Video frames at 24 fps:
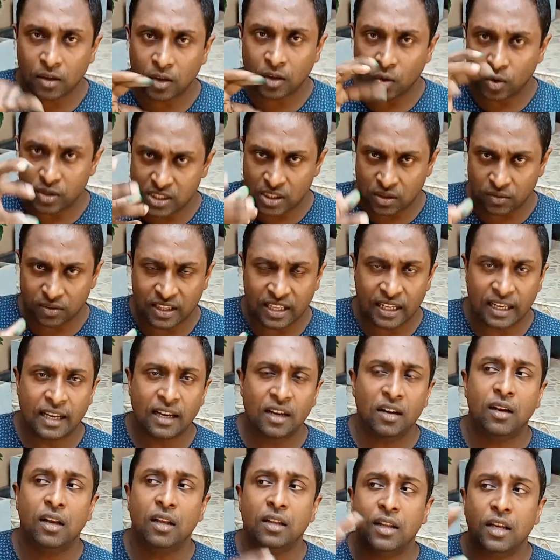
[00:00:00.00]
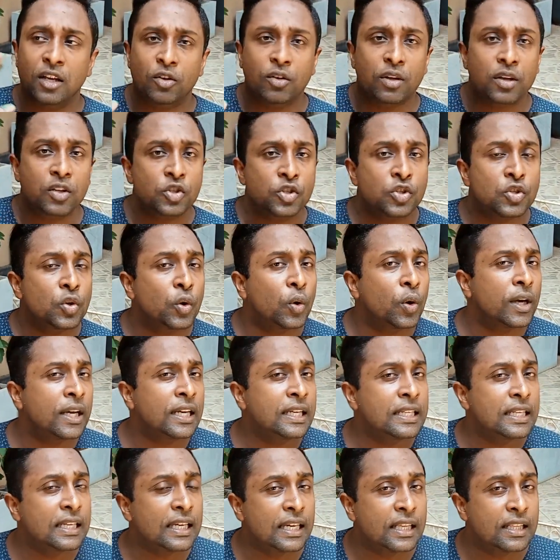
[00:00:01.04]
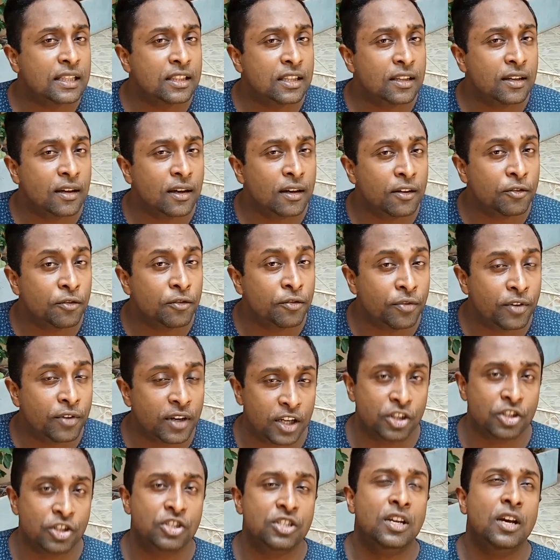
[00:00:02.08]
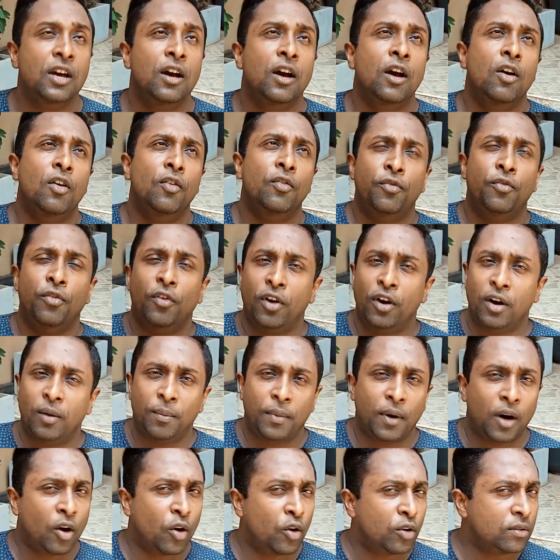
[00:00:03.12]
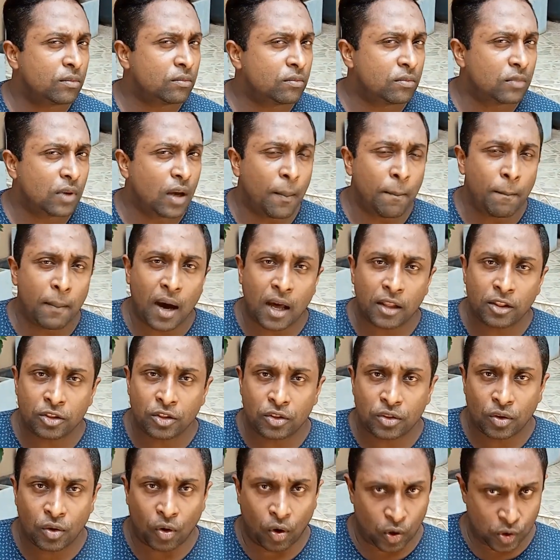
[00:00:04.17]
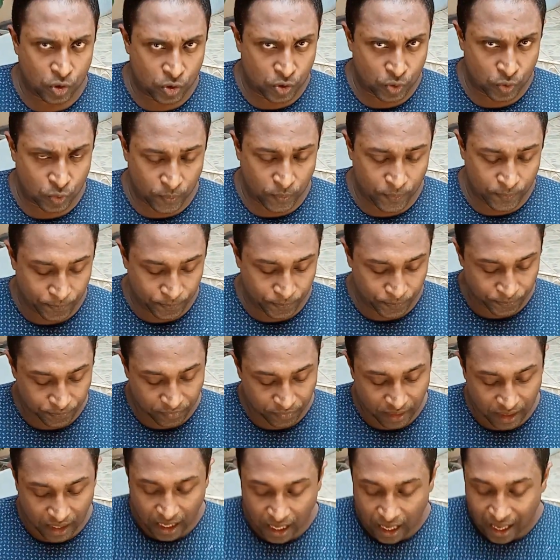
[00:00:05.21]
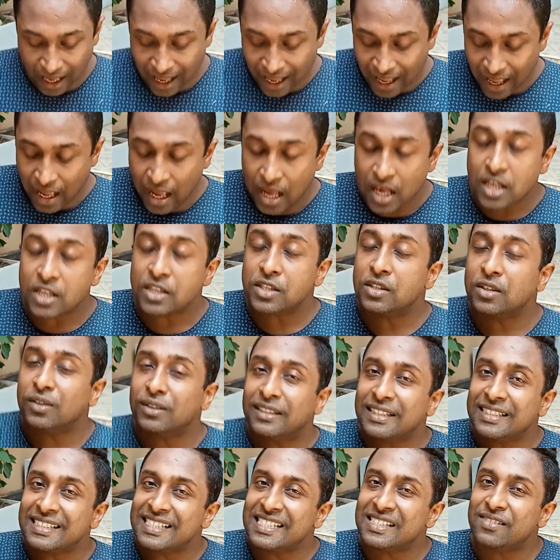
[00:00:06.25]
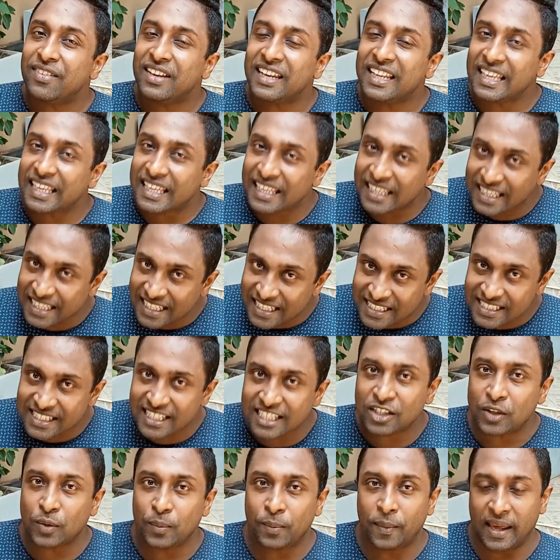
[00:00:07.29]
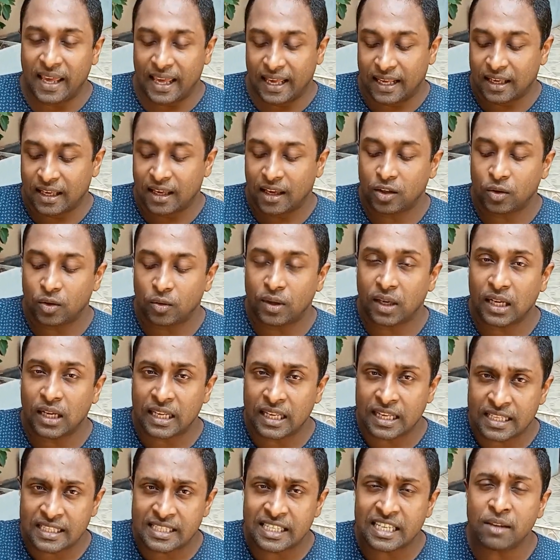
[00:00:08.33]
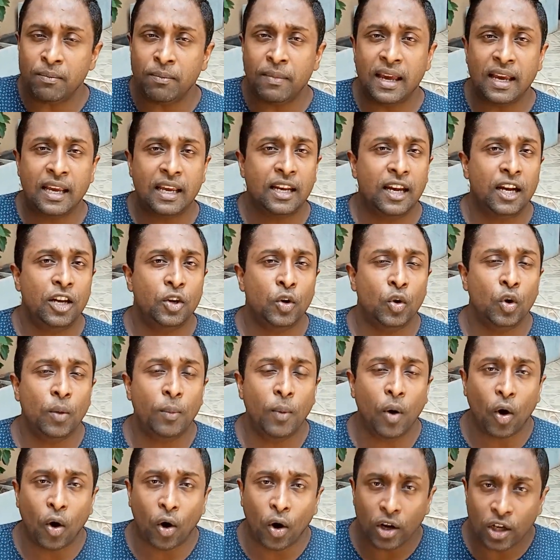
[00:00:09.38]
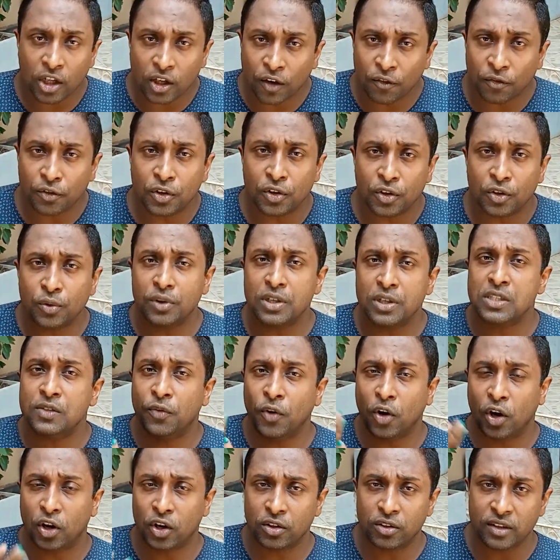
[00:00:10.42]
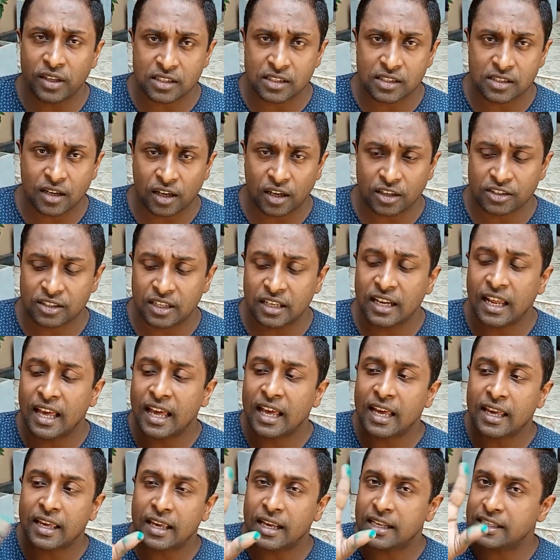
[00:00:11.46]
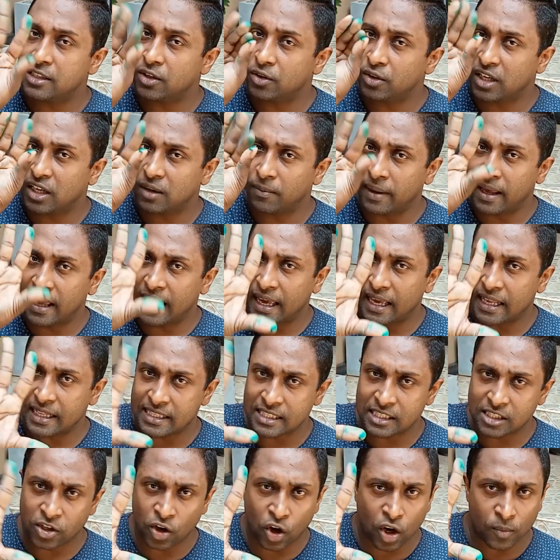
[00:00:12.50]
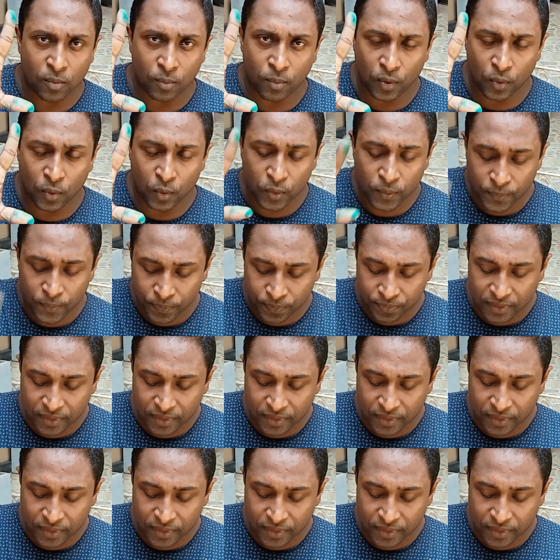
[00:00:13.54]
close it with the lid, and then you can store it in the fridge for about a month or two. So this is very easy to make. You can easily make it at home. All you have to do is follow the instruction. You guys look at my hands, it's all blue.